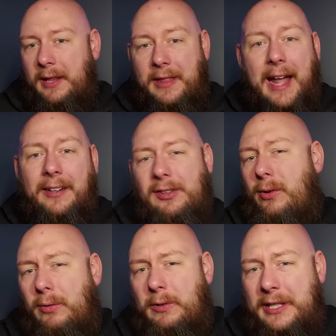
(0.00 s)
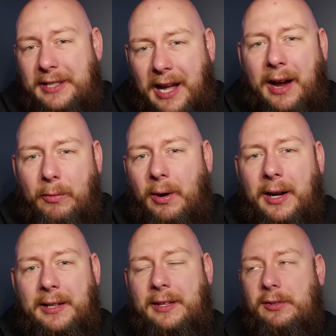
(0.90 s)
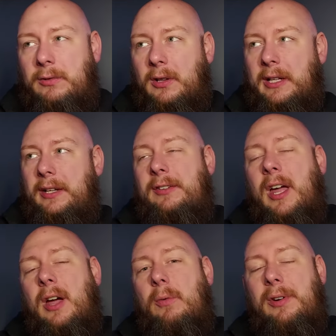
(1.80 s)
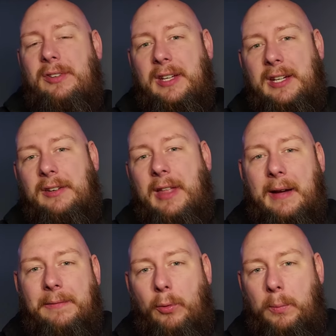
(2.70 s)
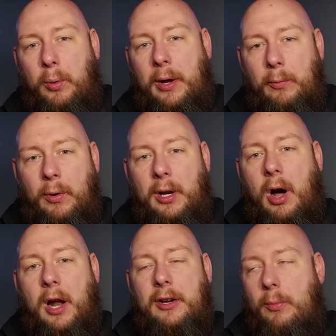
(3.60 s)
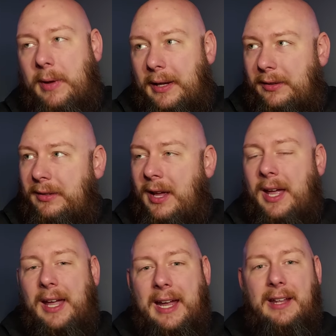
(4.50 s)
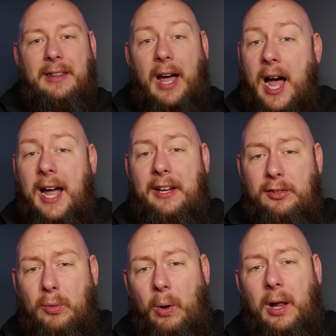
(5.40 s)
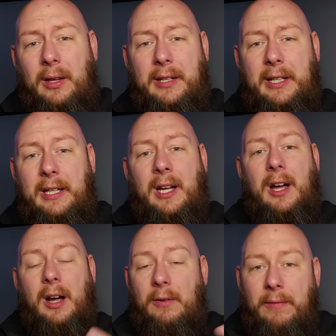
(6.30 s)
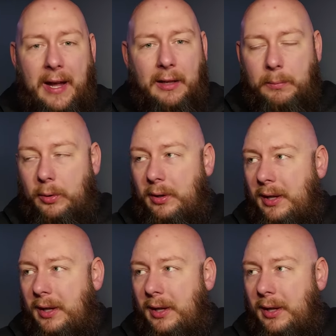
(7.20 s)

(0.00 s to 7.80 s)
that is the whole reason I wanted this release, was to hear that 4.1 audio mix in the highest quality available.